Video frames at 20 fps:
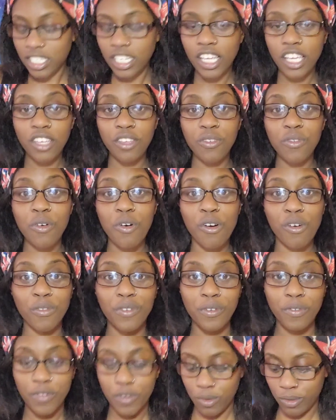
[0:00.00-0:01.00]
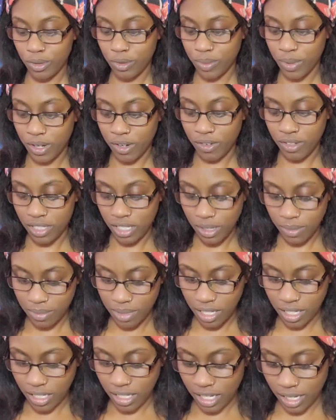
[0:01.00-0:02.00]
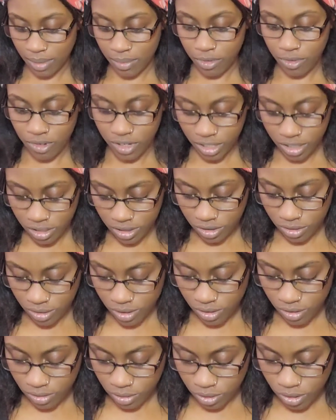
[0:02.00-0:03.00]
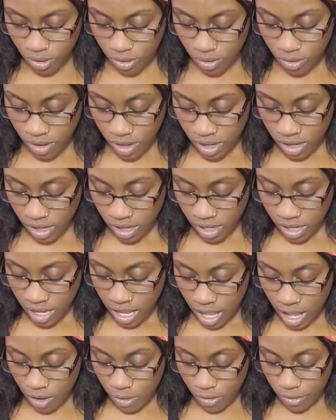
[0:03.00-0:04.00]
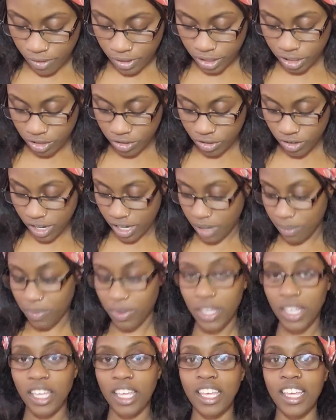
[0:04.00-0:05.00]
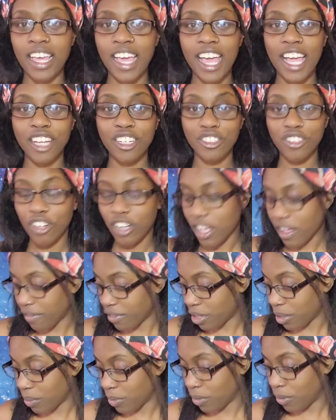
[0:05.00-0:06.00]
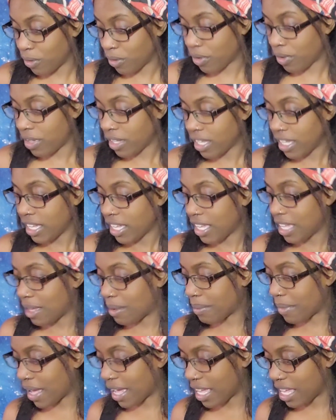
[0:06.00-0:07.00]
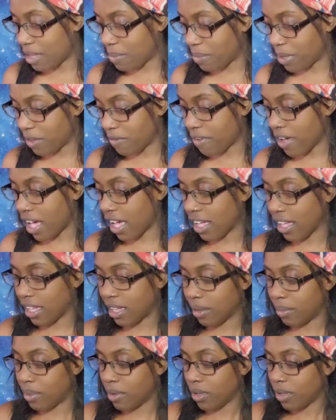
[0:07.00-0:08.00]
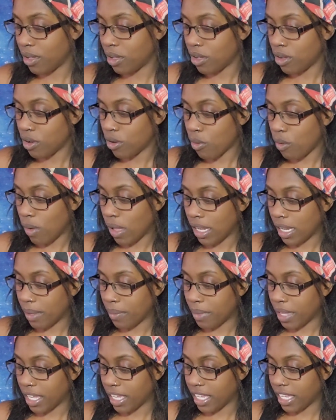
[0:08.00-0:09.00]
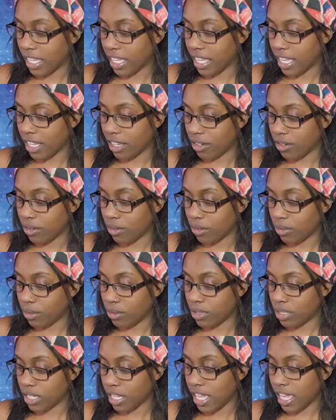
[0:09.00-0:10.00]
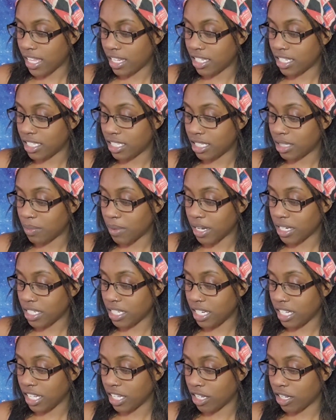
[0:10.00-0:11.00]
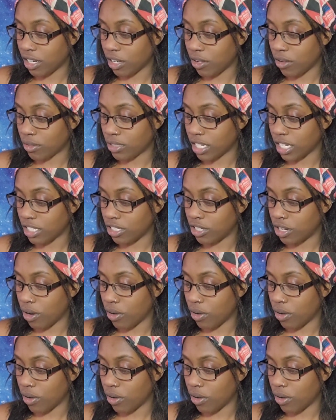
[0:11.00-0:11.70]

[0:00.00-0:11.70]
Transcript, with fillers: tee you off if you was wearing something glamorous, you know. So I always try to be extra comfortable in my hippie vibe while I'm making candles. And especially in clothes, I